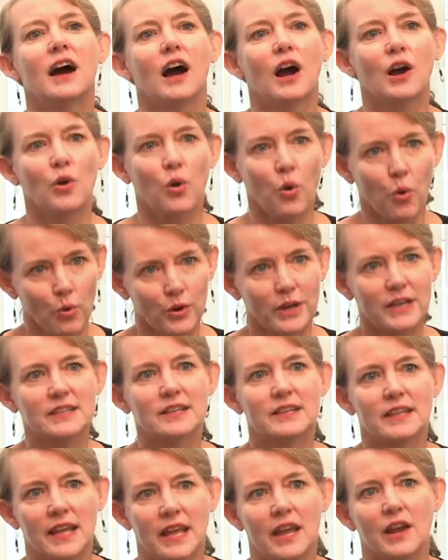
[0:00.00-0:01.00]
according
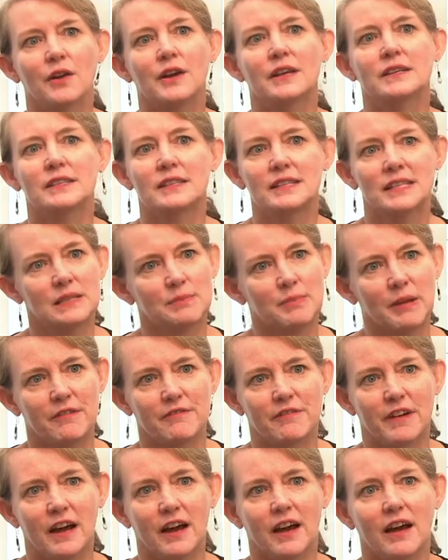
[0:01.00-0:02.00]
to the areas of the
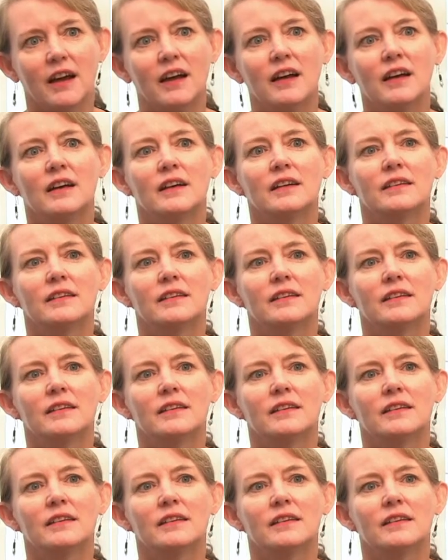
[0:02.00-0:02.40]
SPEF-R.